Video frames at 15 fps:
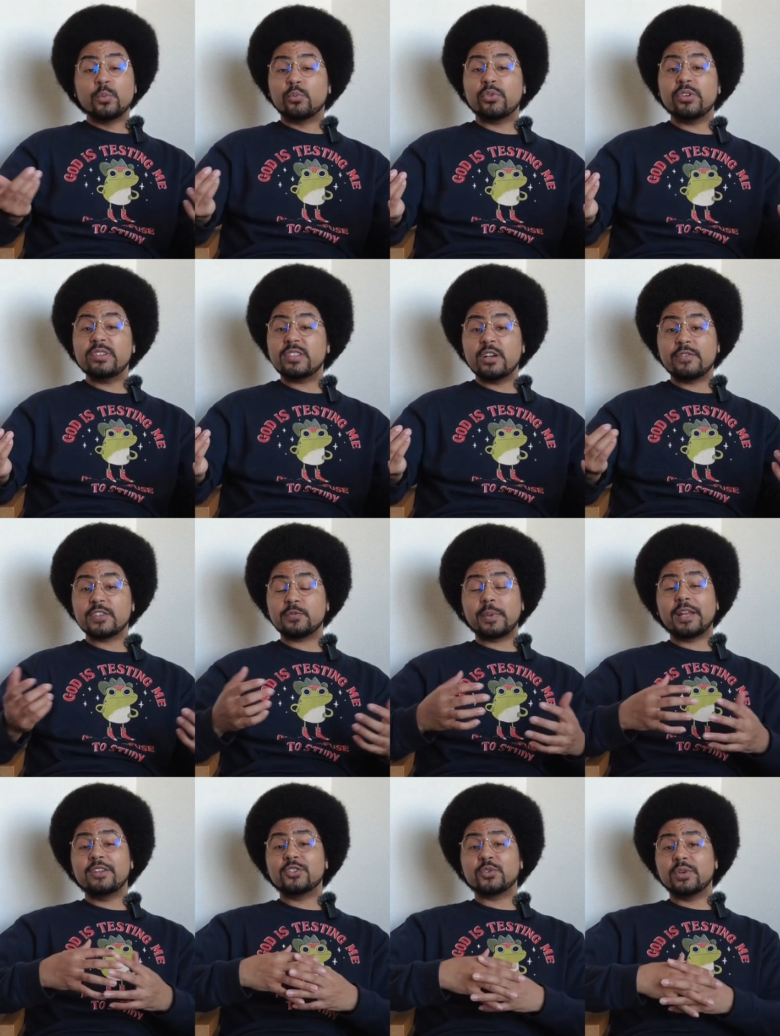Pretty
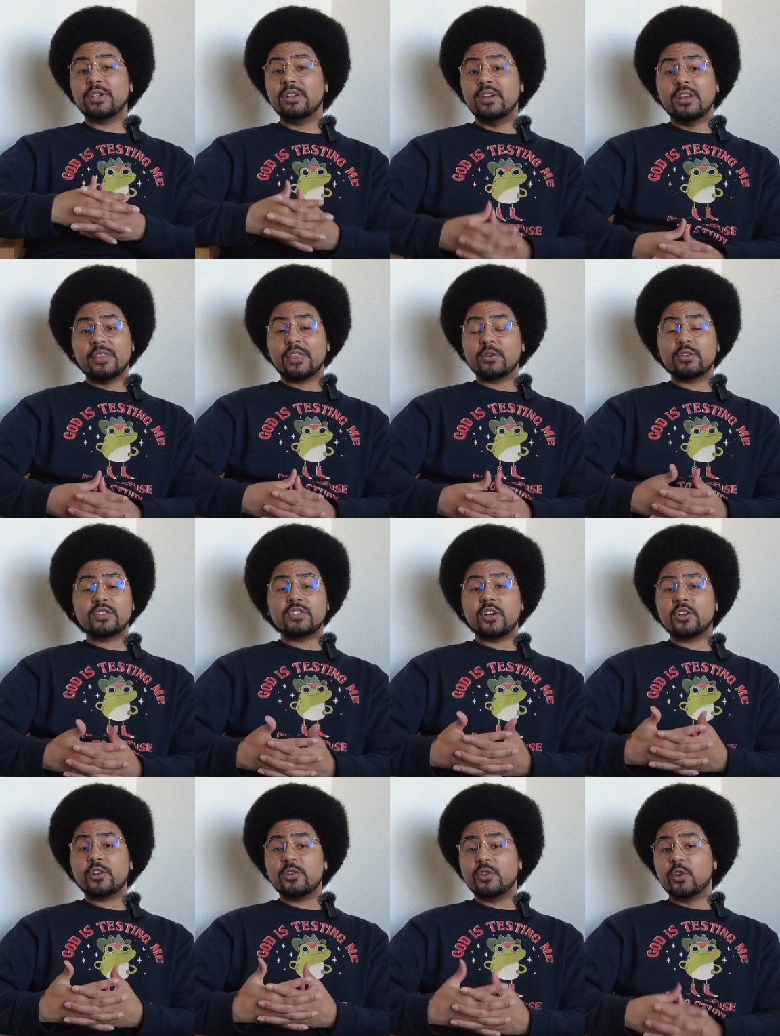self-explanatory. There are
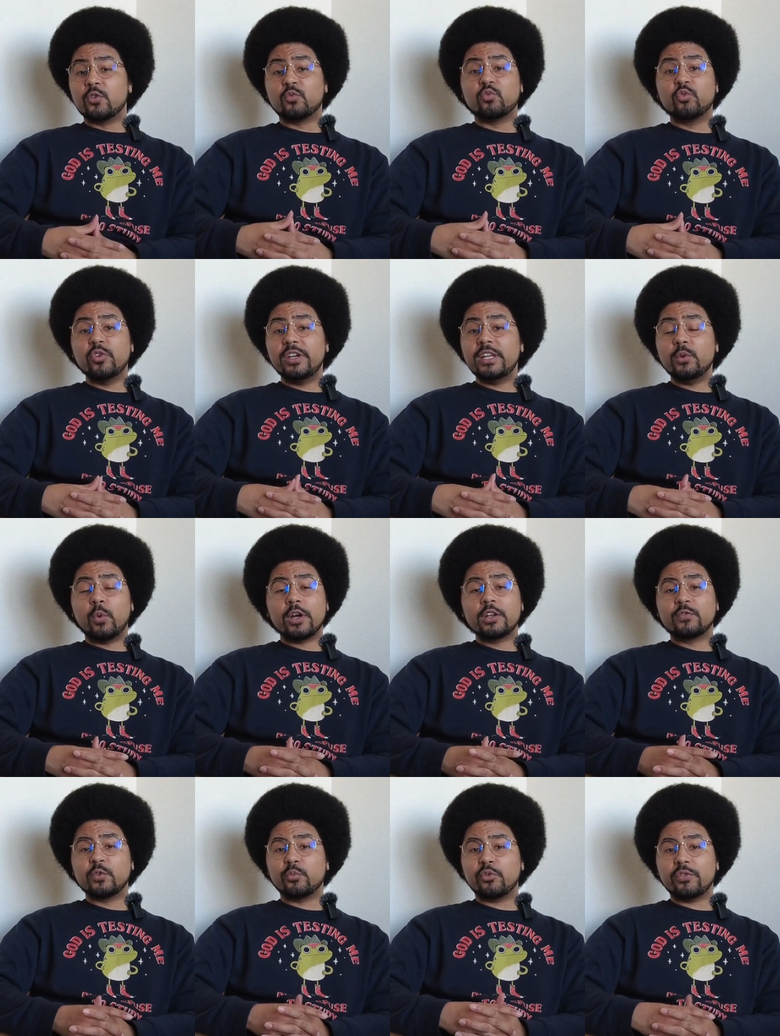certain really
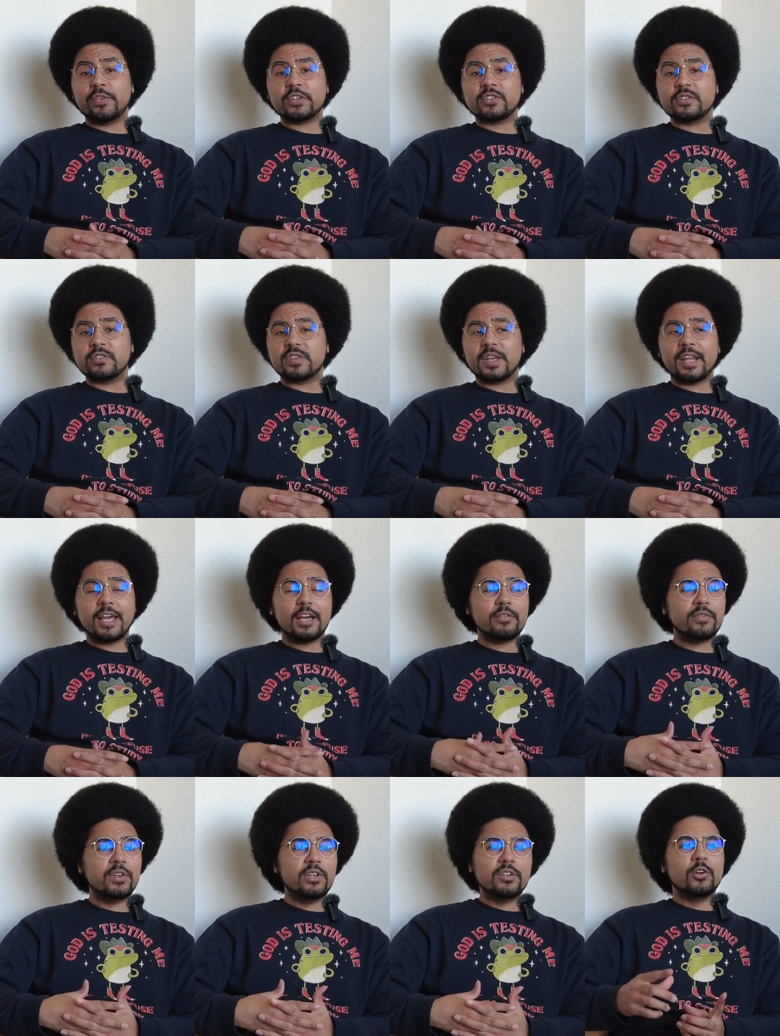wonderful prefectures that have